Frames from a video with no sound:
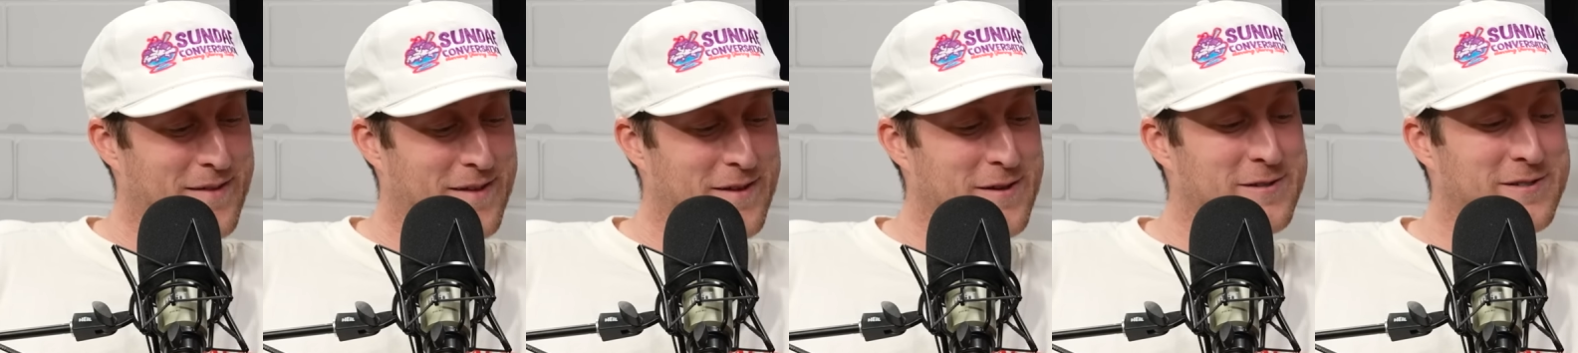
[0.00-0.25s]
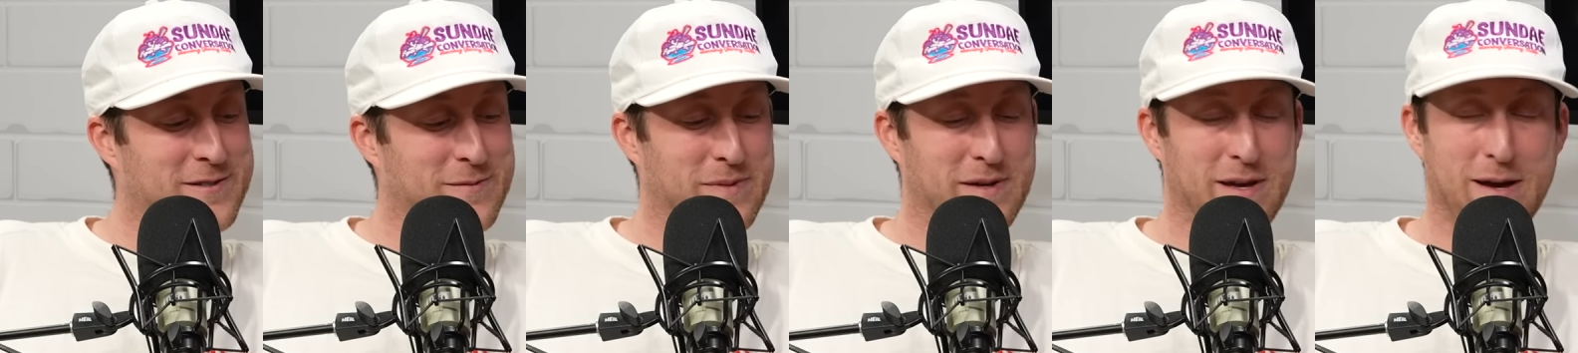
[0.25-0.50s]
They
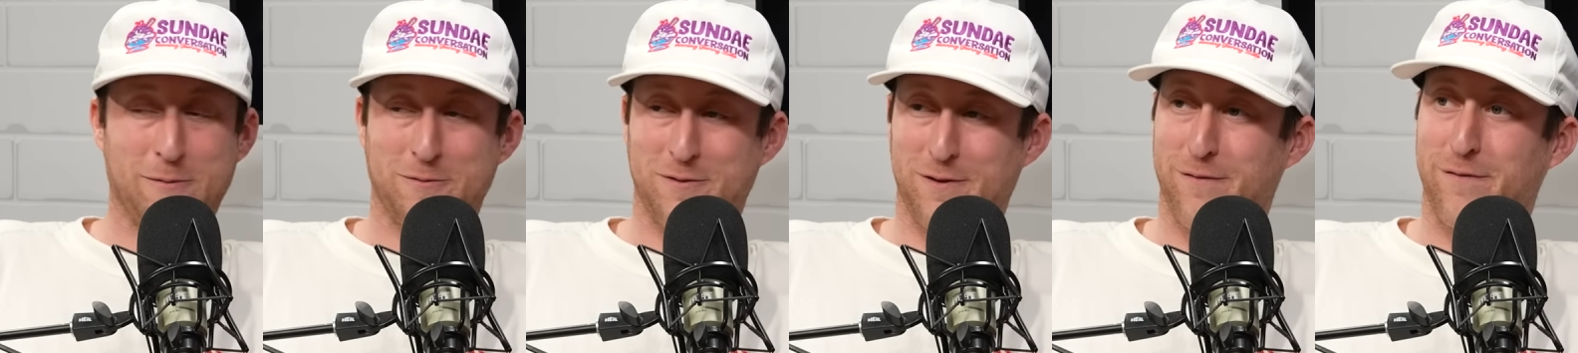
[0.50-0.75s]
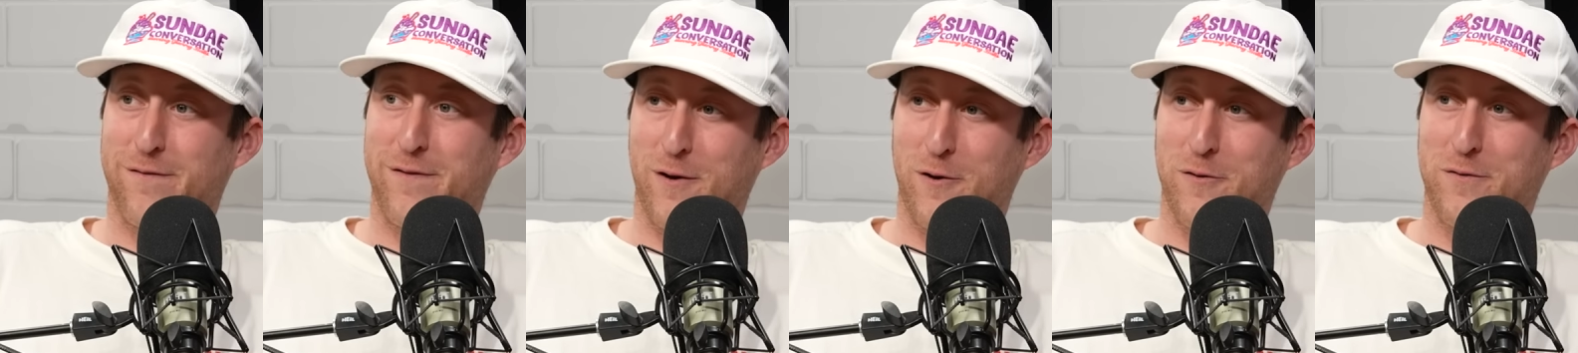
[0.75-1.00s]
used to be able to
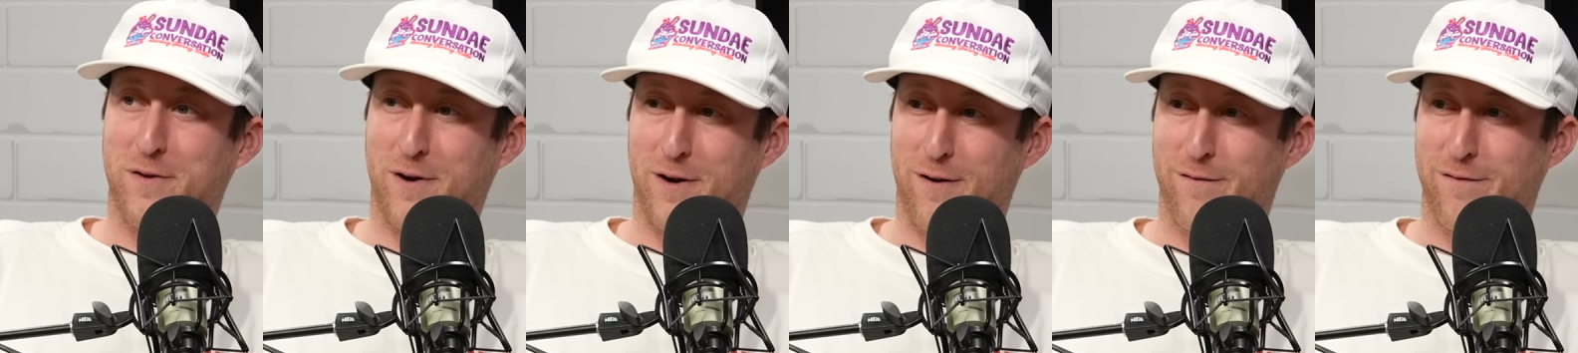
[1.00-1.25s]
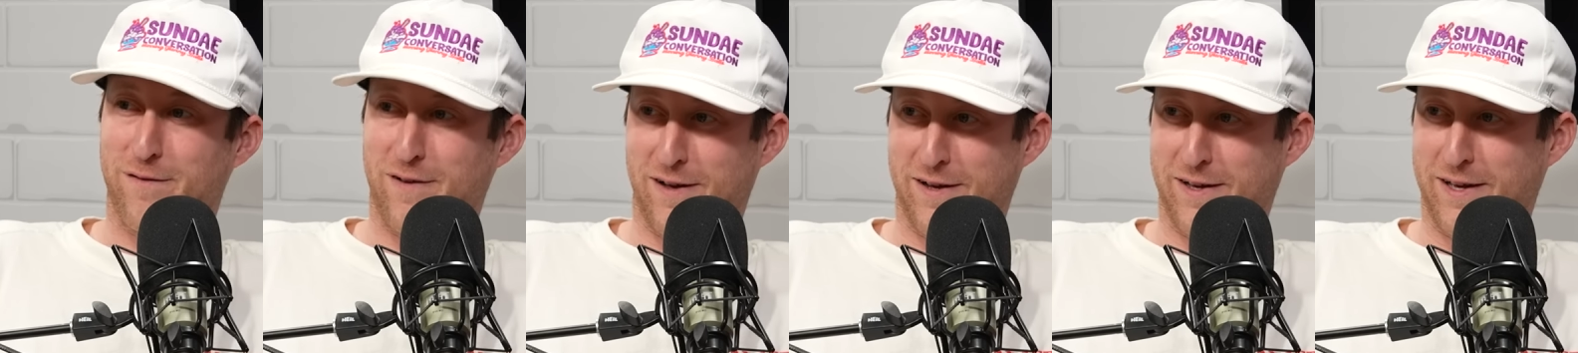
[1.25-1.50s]
filter
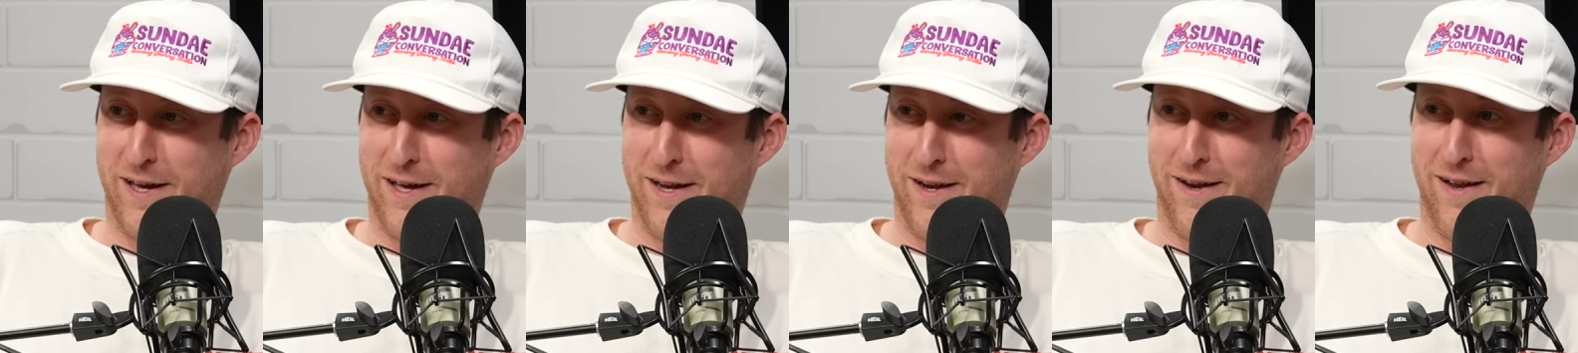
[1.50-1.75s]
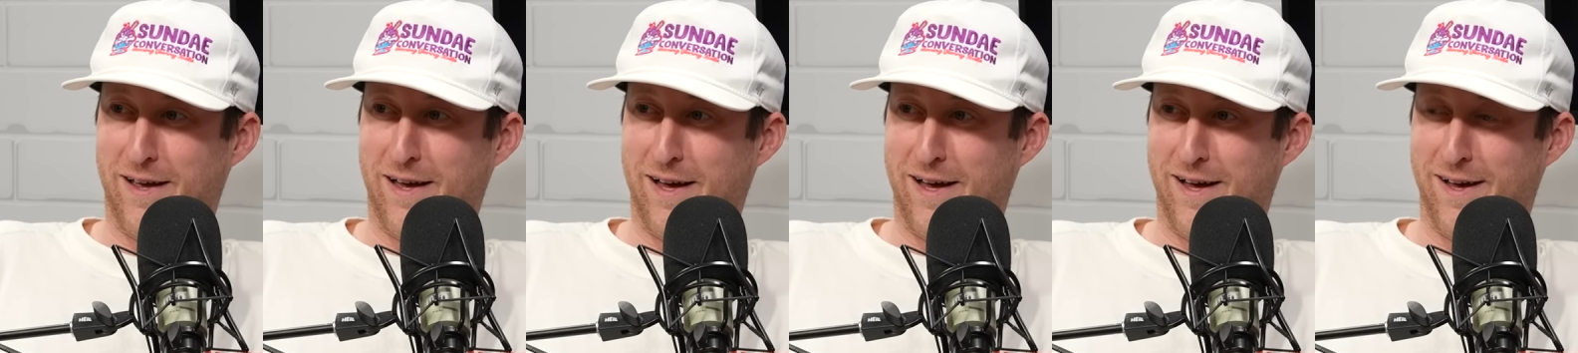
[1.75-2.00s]

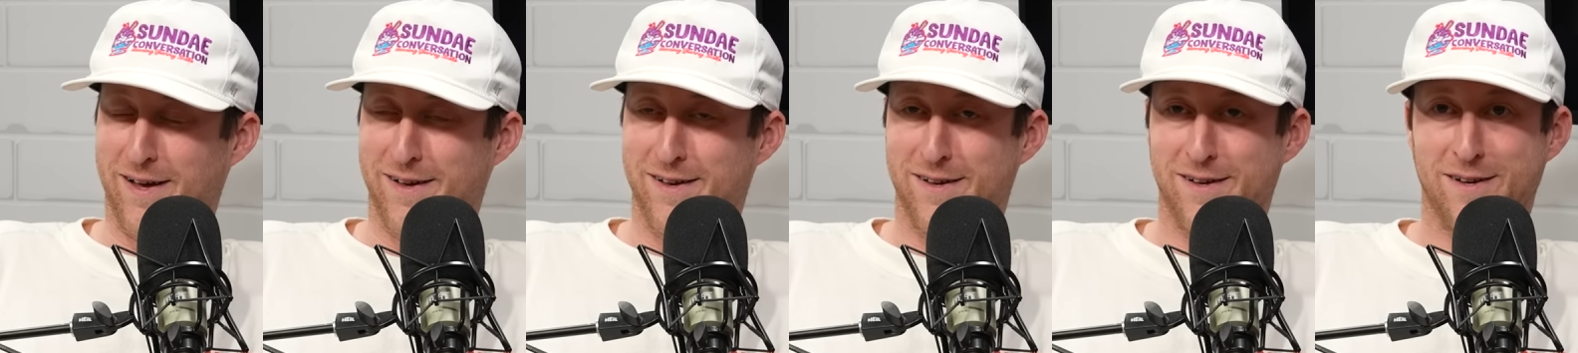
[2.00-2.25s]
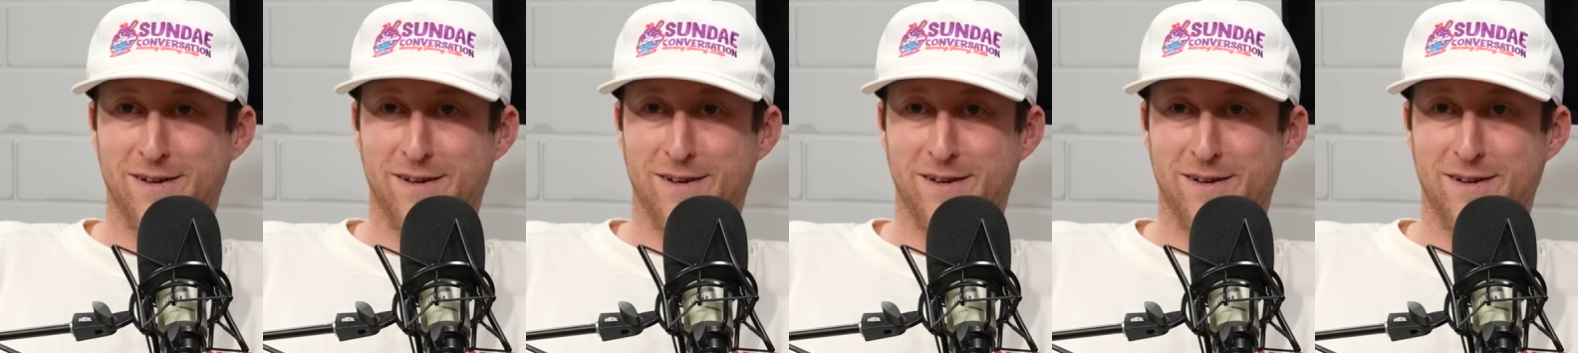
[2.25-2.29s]
fucking uh,